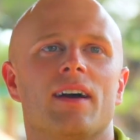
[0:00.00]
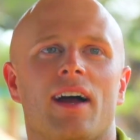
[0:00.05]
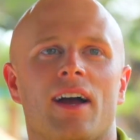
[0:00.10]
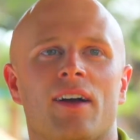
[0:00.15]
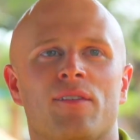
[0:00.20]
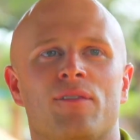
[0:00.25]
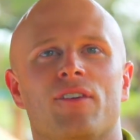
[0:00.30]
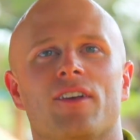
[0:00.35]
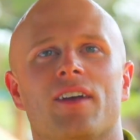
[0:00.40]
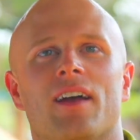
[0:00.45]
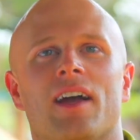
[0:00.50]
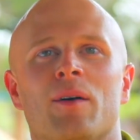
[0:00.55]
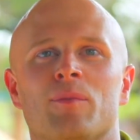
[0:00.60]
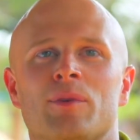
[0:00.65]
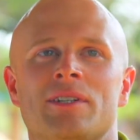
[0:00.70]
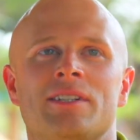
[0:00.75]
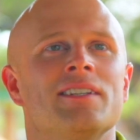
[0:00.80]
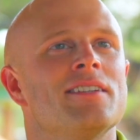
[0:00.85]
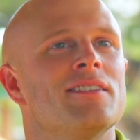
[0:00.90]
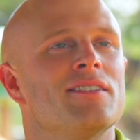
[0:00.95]
I feel like I'm
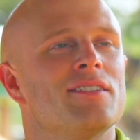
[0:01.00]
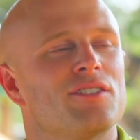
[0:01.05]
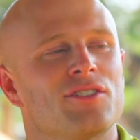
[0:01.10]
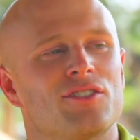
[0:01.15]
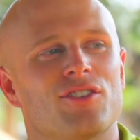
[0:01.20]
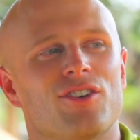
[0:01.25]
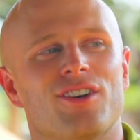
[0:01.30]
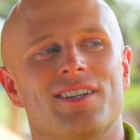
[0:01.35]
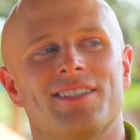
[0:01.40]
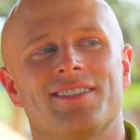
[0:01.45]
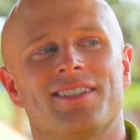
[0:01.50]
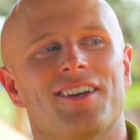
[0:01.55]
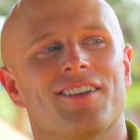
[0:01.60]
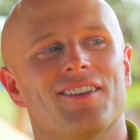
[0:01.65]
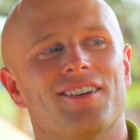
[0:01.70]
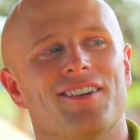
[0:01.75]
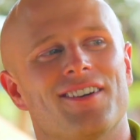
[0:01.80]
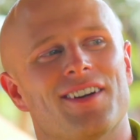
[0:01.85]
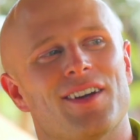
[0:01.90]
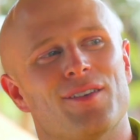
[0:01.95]
a decent
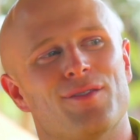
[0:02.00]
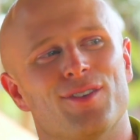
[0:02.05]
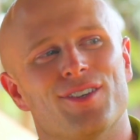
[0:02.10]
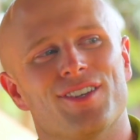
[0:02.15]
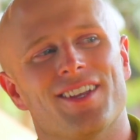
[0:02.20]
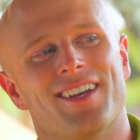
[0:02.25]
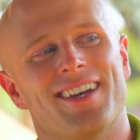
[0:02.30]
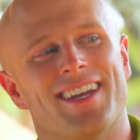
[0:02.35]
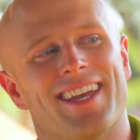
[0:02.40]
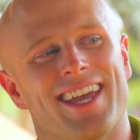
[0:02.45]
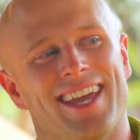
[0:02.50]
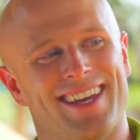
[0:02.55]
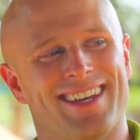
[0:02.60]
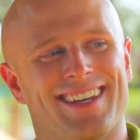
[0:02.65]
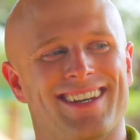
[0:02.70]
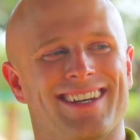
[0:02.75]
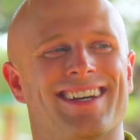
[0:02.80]
storyteller, I feel like.